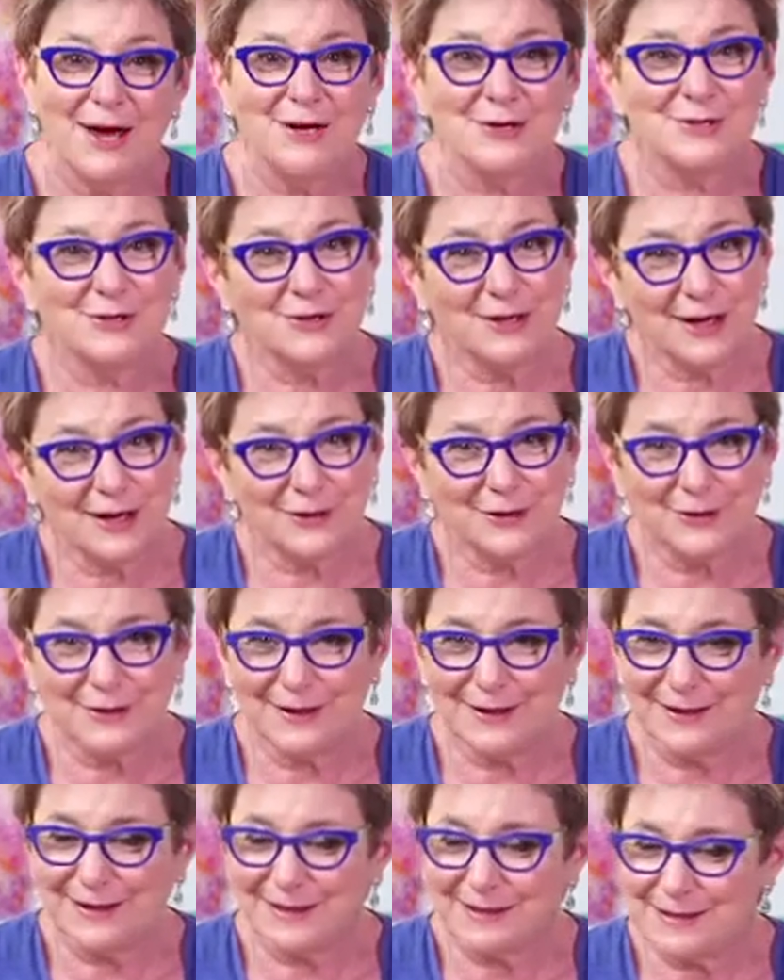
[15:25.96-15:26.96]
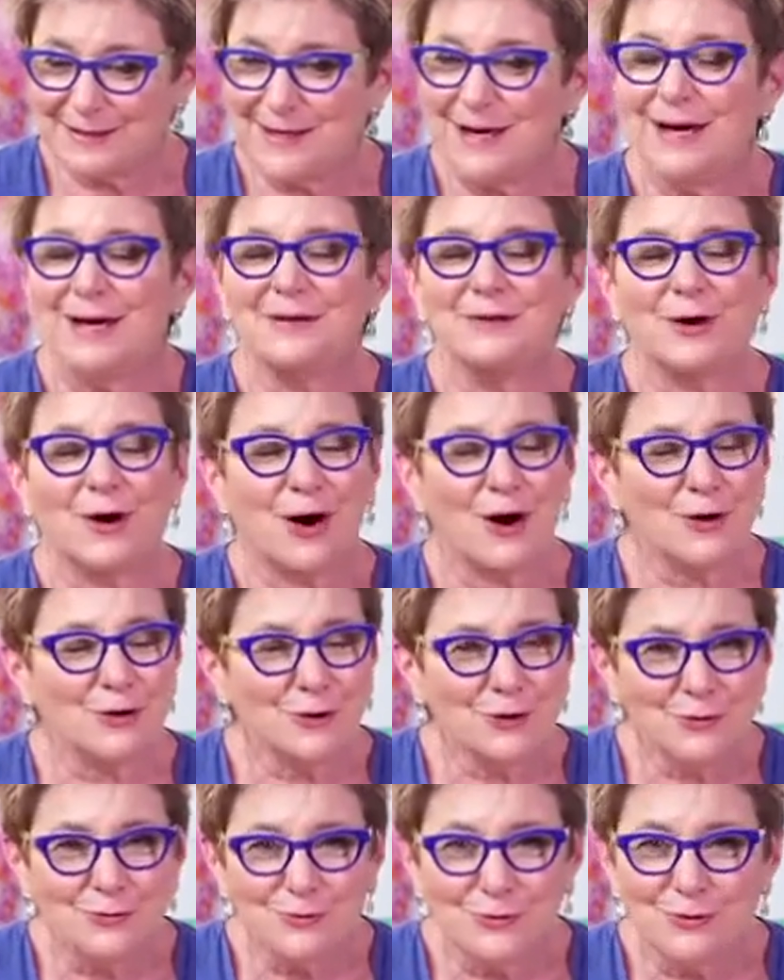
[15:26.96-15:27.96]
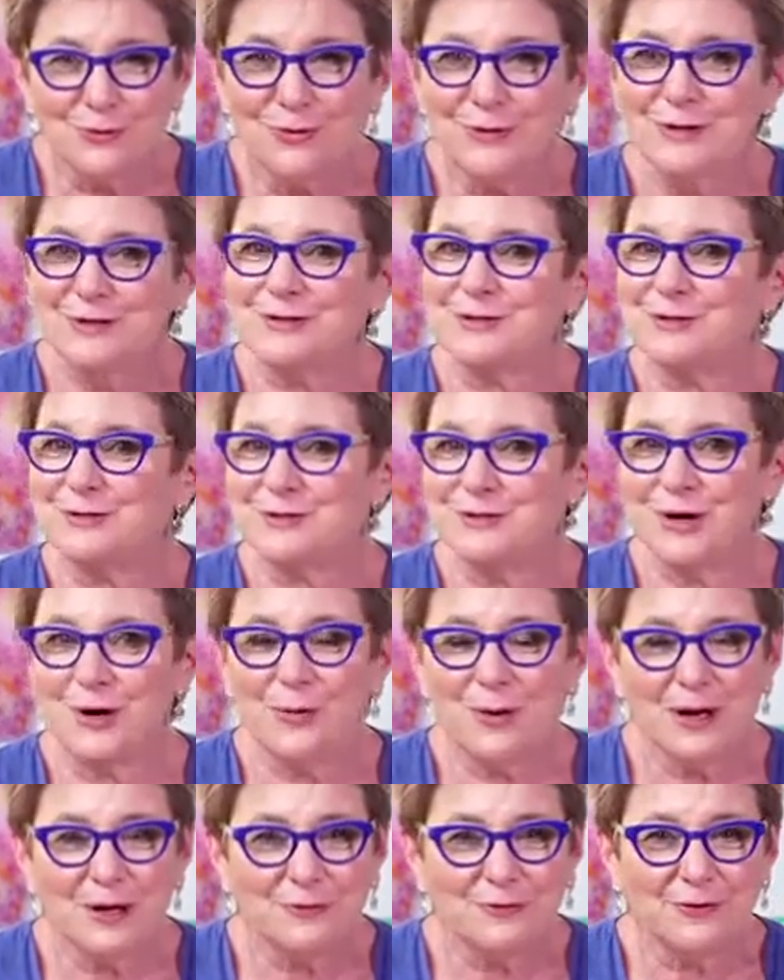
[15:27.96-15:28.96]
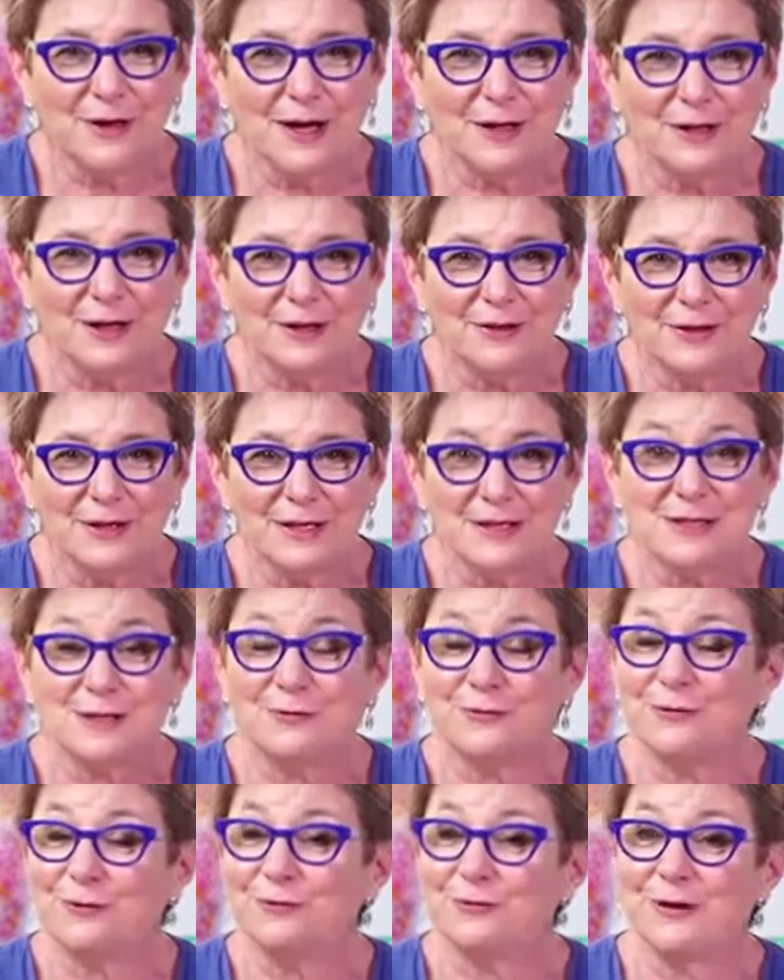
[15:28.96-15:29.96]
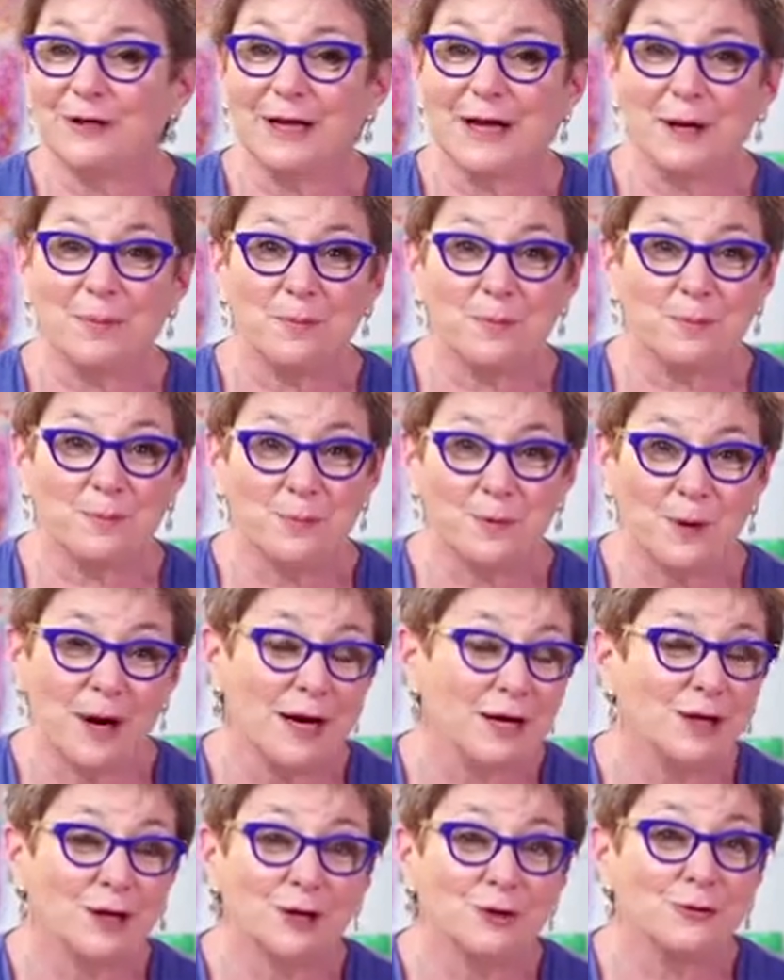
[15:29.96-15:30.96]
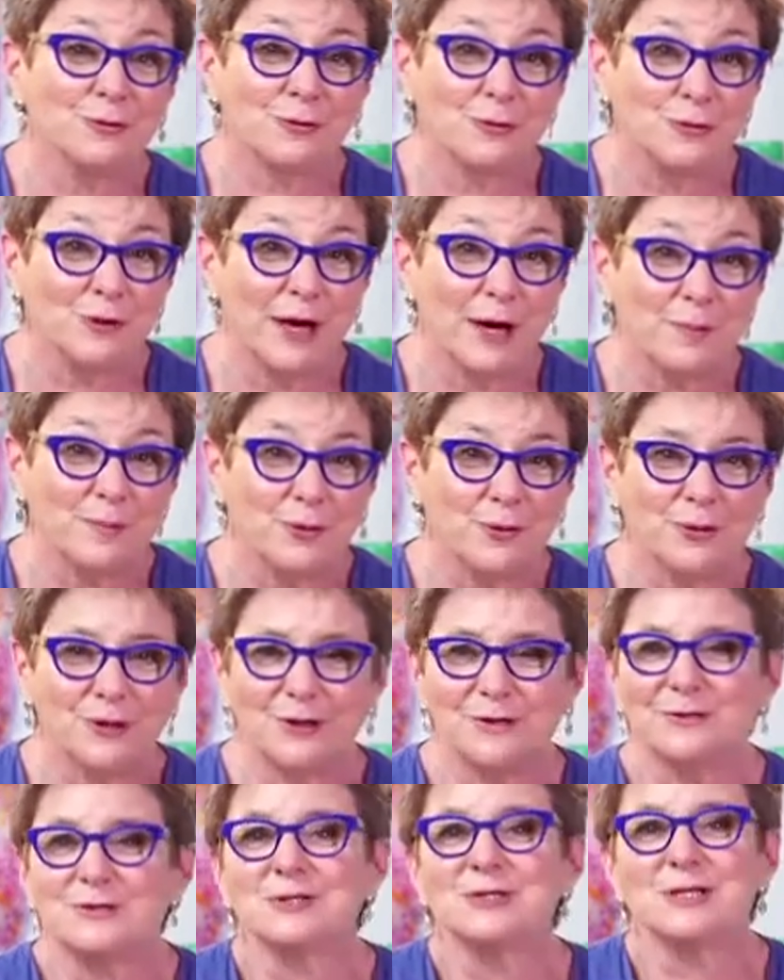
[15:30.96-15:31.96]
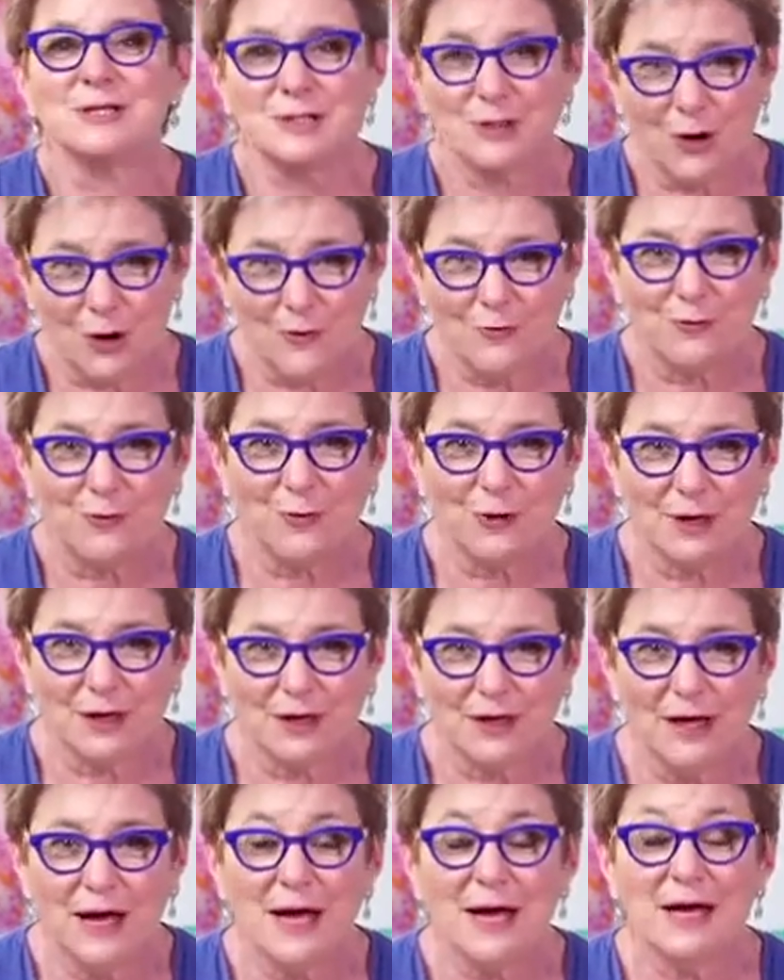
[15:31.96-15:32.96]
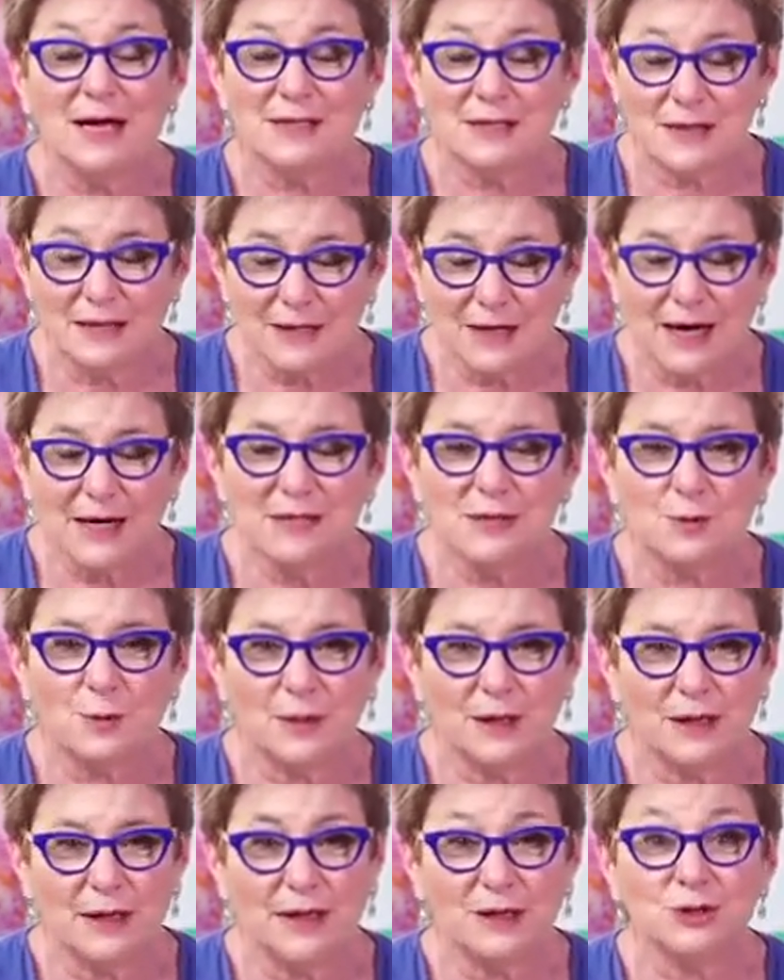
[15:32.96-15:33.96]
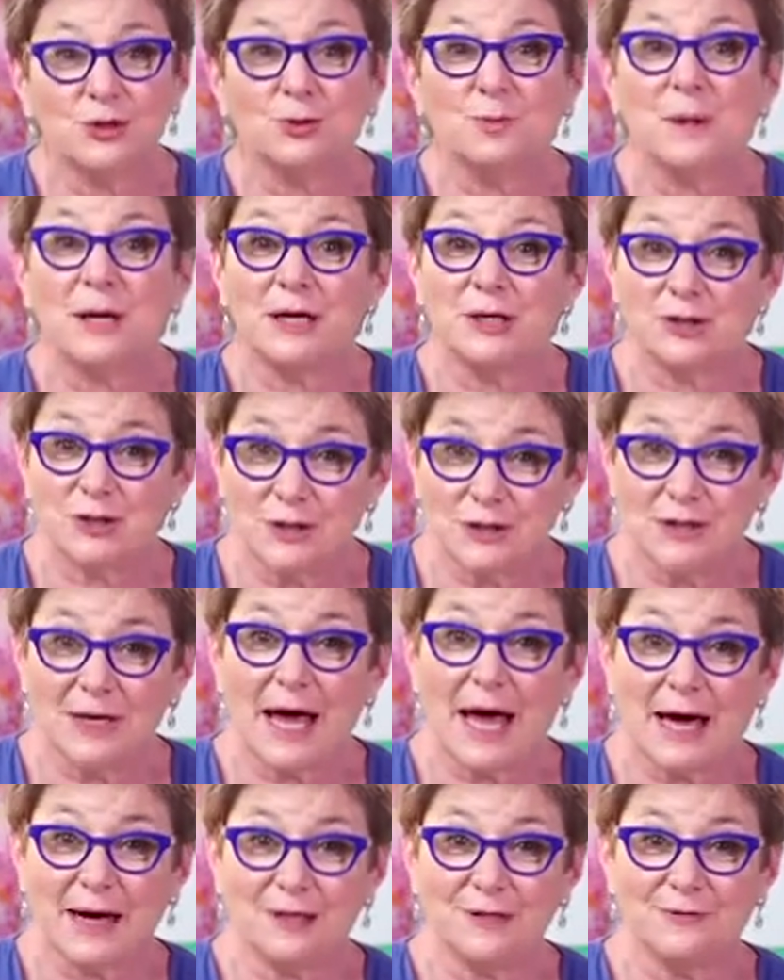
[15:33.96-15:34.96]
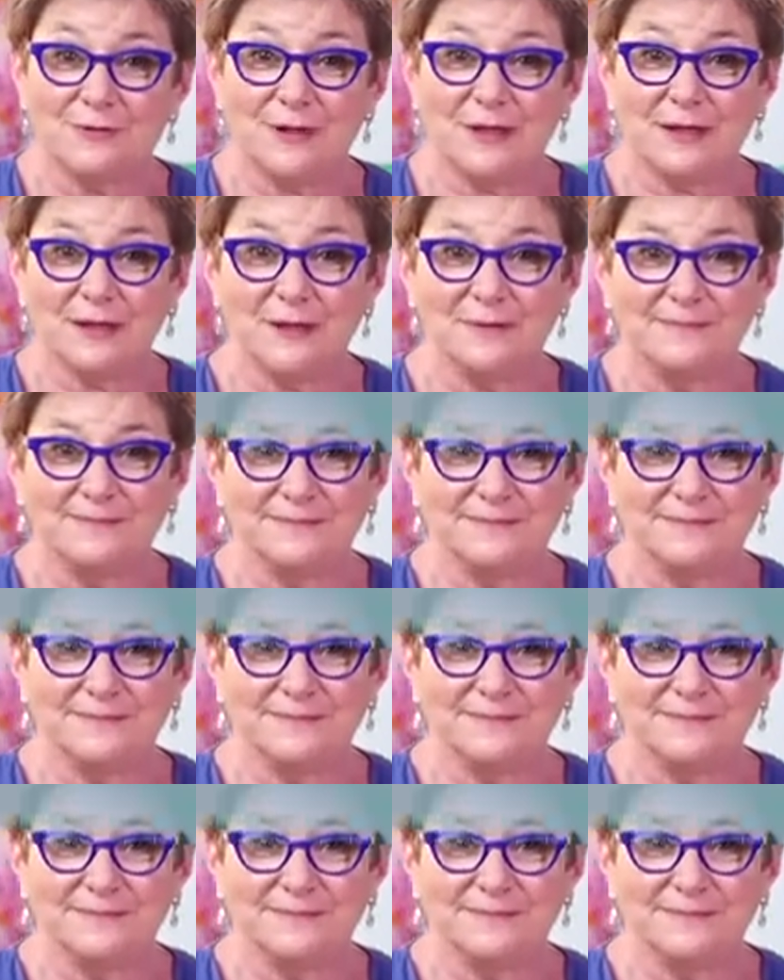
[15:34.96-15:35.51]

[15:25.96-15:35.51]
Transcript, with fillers: So the other thing is there are no rules, there's no way to fail on this. If you feel like breaking through that border, just go for it. It's a nice way to get your pages activated.